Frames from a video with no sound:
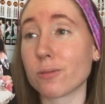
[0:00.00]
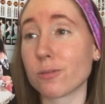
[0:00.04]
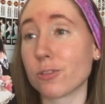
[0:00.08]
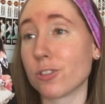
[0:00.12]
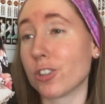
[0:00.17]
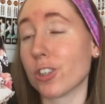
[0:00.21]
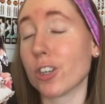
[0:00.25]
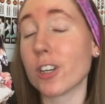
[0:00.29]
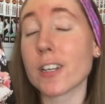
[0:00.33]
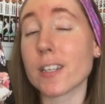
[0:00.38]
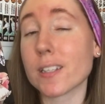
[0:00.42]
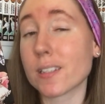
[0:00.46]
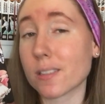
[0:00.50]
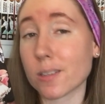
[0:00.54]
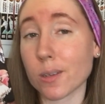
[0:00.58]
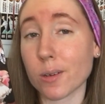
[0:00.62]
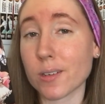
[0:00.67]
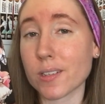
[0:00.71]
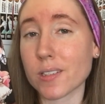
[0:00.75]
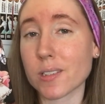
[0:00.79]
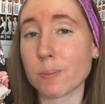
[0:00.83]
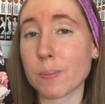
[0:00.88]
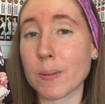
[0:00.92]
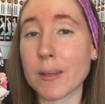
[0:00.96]
good, so
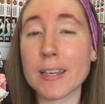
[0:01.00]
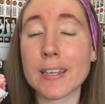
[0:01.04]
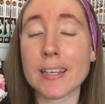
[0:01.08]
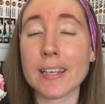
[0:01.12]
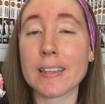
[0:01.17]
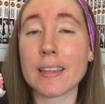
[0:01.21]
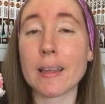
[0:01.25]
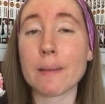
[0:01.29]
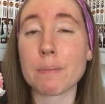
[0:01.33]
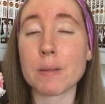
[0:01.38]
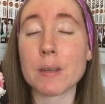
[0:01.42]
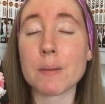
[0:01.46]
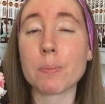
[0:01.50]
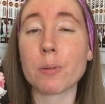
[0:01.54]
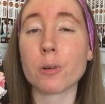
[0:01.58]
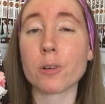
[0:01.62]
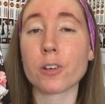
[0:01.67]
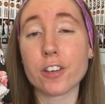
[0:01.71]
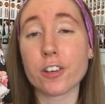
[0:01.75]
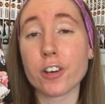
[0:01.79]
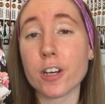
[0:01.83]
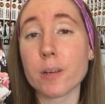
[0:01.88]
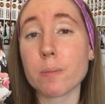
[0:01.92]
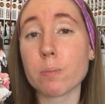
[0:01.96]
to speak, and that people
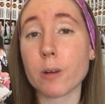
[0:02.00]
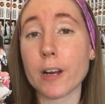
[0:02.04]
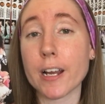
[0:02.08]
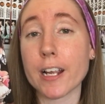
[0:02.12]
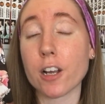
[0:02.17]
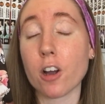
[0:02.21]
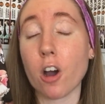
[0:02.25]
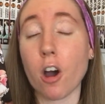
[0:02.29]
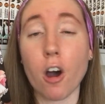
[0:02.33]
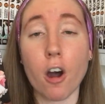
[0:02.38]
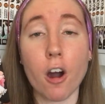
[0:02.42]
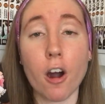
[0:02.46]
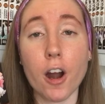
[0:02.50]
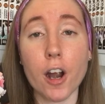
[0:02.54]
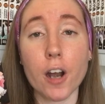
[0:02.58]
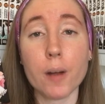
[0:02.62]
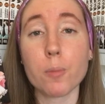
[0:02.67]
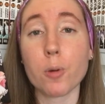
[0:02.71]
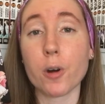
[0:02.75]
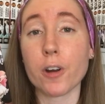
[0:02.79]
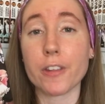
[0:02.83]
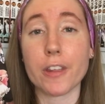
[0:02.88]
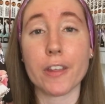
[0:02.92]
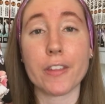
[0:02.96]
could bring
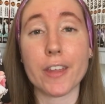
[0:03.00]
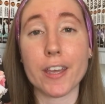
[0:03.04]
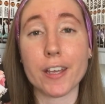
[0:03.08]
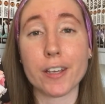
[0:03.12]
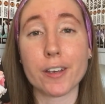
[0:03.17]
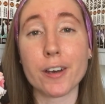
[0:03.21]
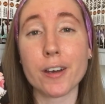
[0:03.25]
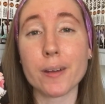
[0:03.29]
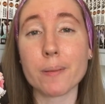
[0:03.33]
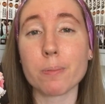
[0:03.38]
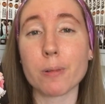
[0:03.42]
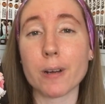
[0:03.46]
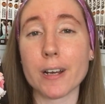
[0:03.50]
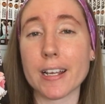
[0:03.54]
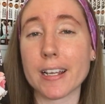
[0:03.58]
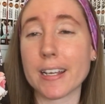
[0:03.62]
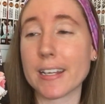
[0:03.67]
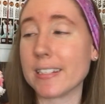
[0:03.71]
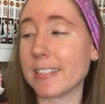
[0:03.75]
harm or that they could bring